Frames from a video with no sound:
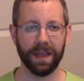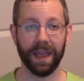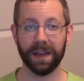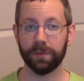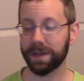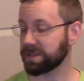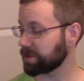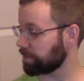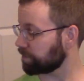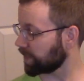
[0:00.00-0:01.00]

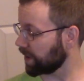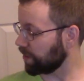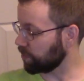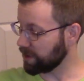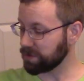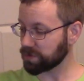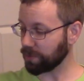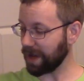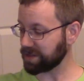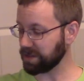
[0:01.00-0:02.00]
Anyways, we use
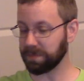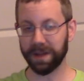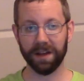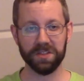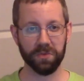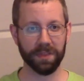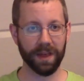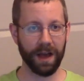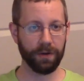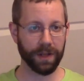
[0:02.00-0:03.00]
rosin because
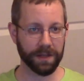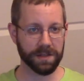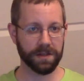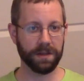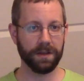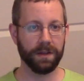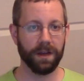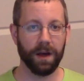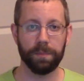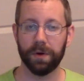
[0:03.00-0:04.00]
without it,
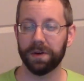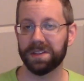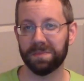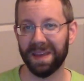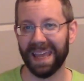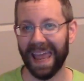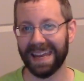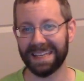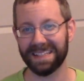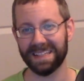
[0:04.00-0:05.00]
a bow doesn't make
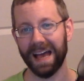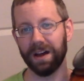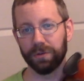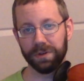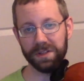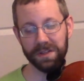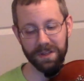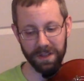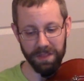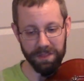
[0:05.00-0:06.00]
any sound.
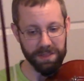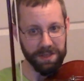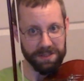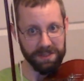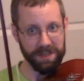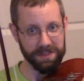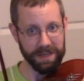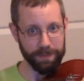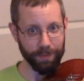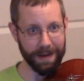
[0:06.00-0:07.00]
This is
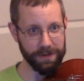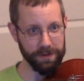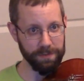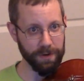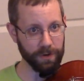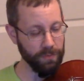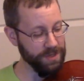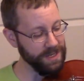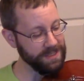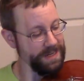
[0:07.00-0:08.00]
a brand new bow
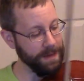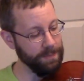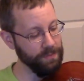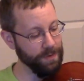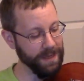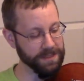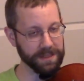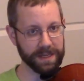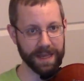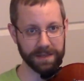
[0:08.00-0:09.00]
which has not been
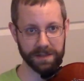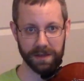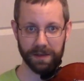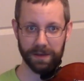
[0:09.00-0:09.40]
rosined yet.